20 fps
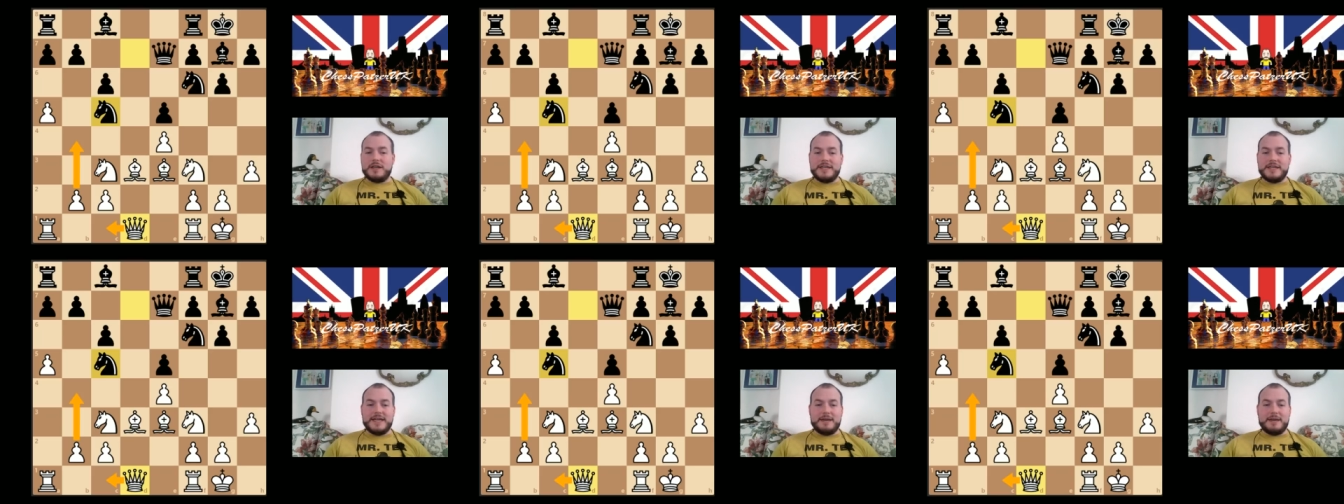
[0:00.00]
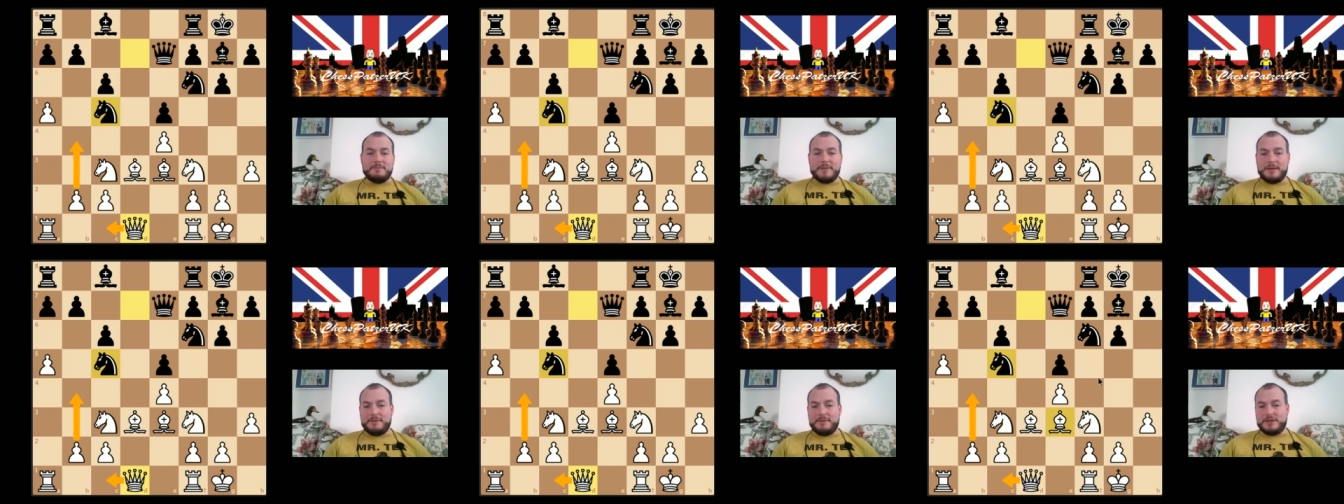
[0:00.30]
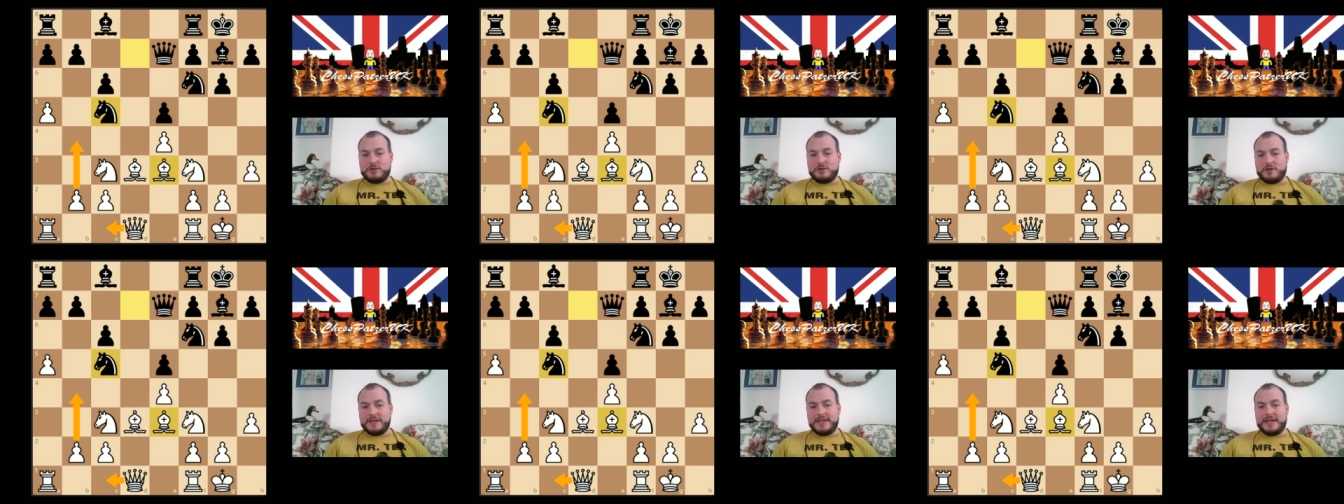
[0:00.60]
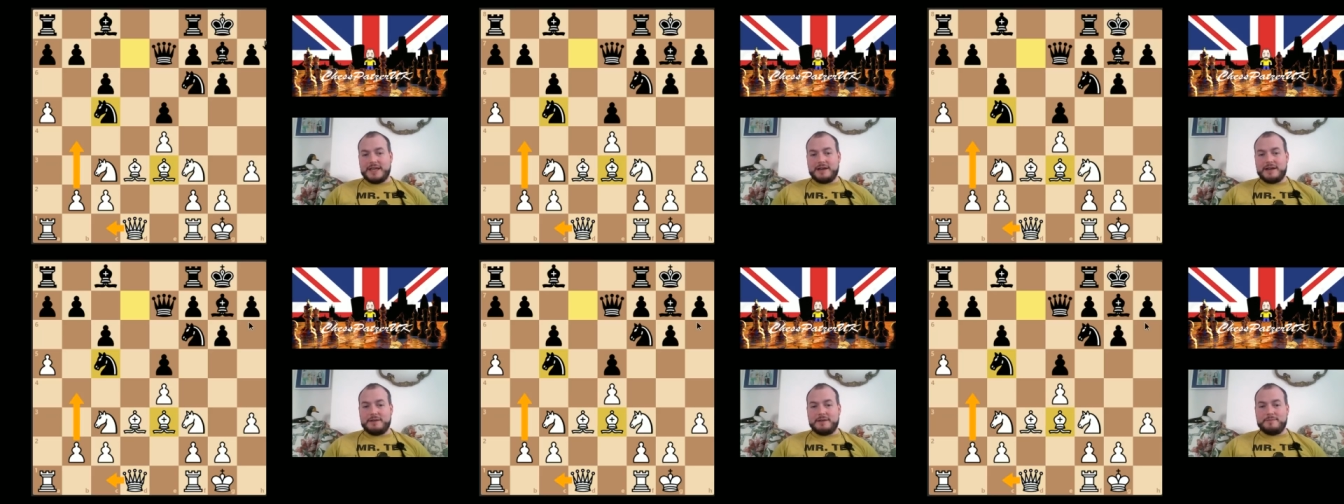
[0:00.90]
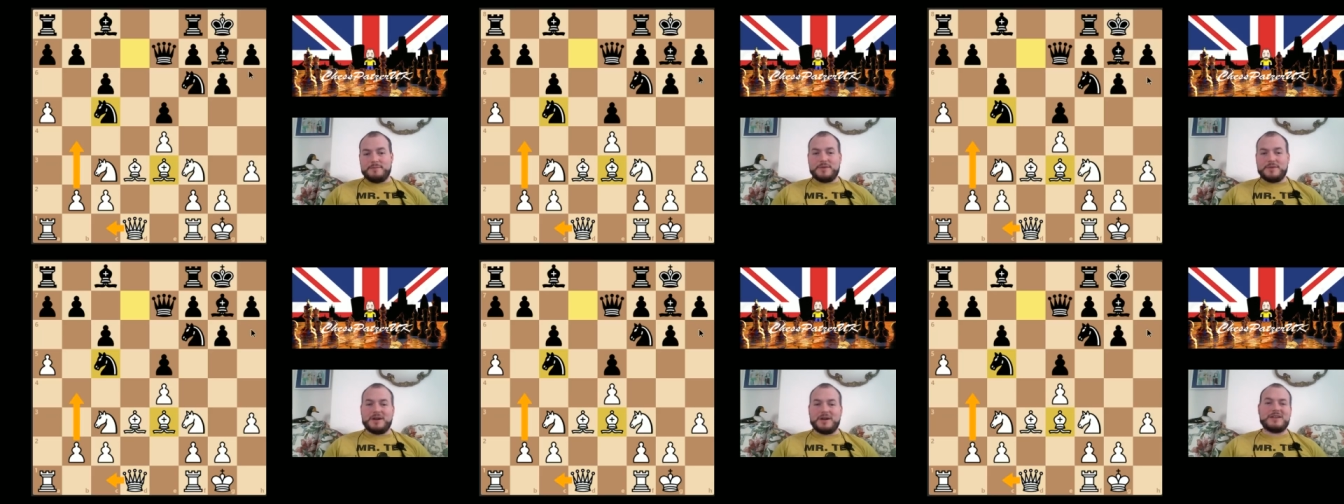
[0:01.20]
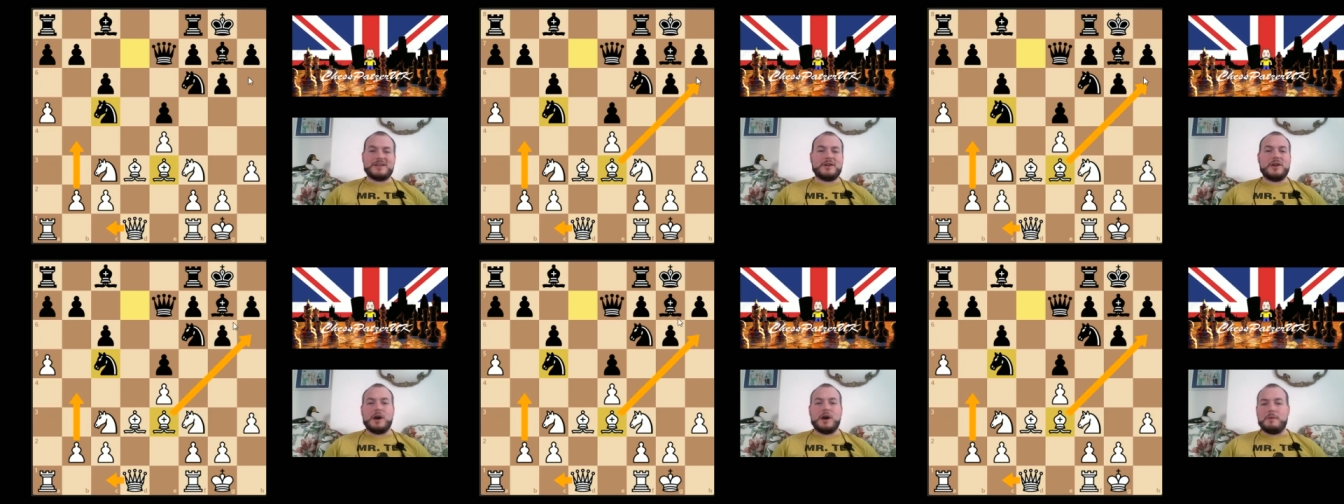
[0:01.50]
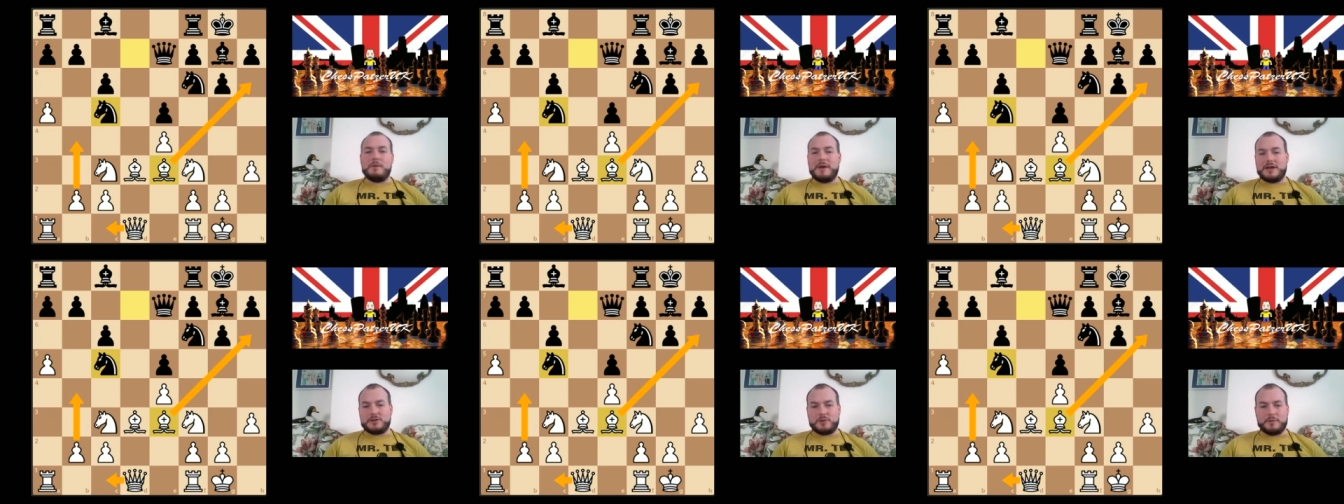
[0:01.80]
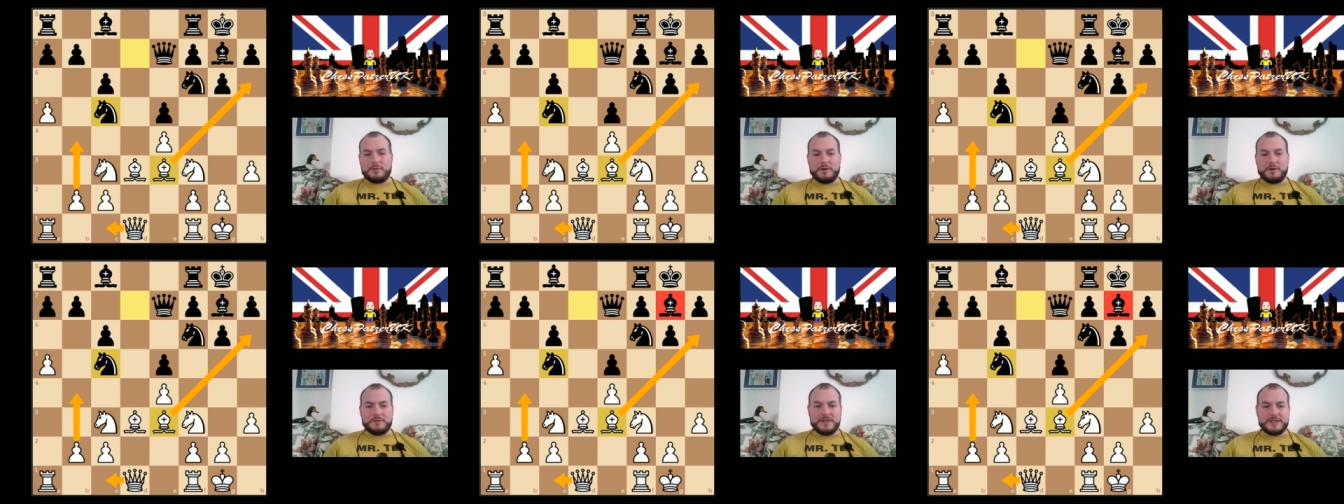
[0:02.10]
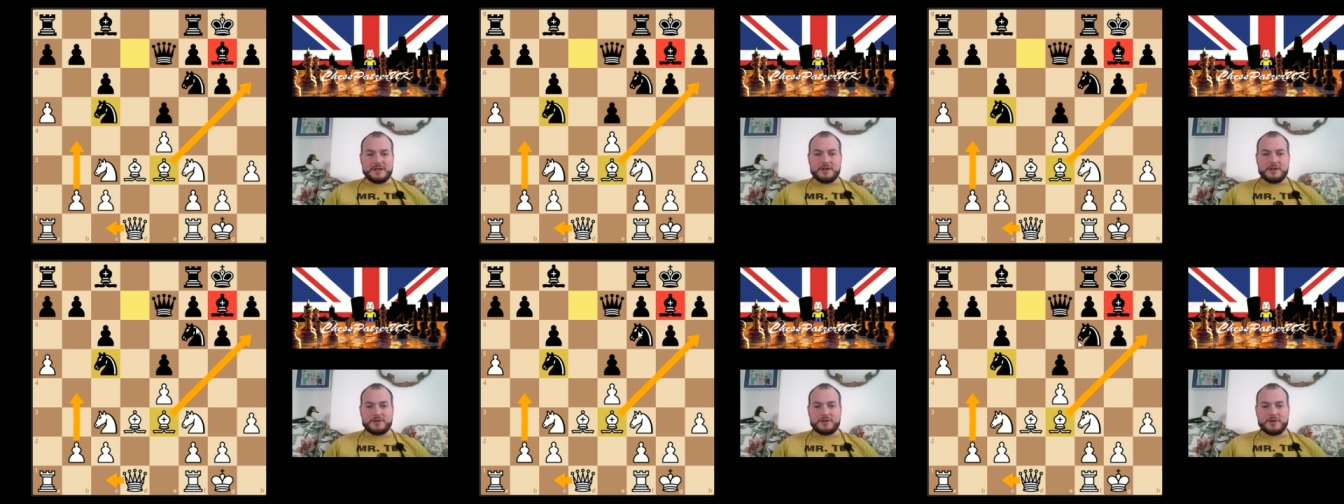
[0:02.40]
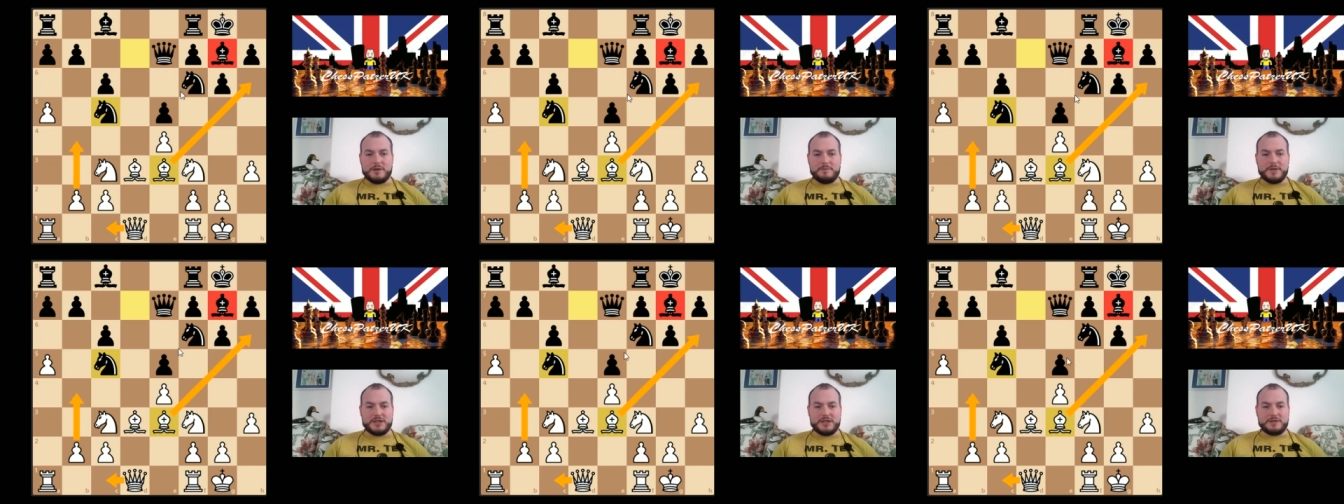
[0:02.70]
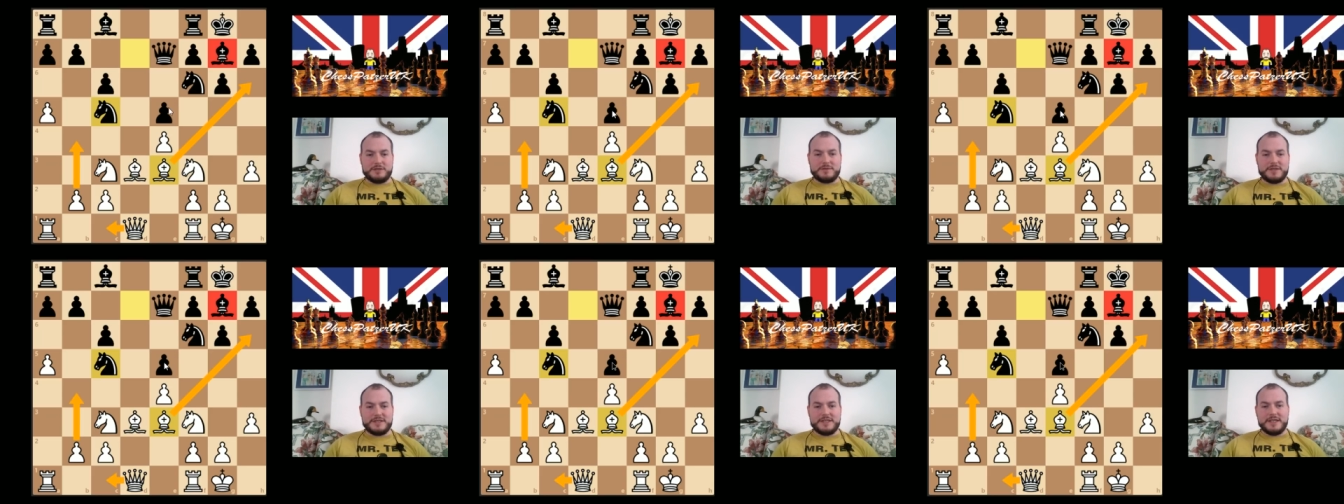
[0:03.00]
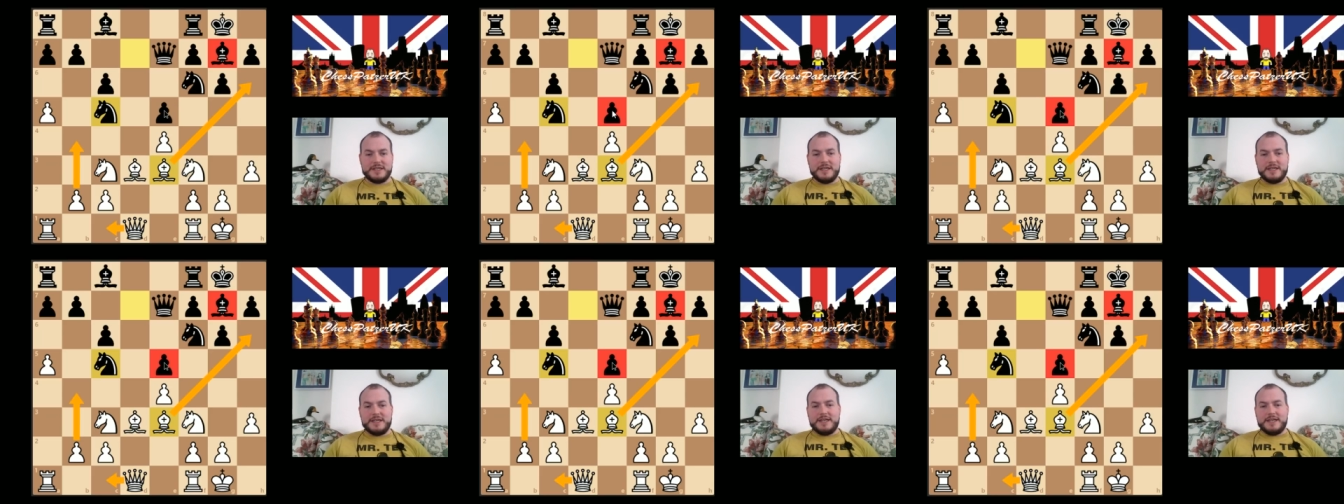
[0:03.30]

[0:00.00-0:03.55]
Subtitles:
yep, maybe try and get... I don't know about swapping off this dark square bishop, because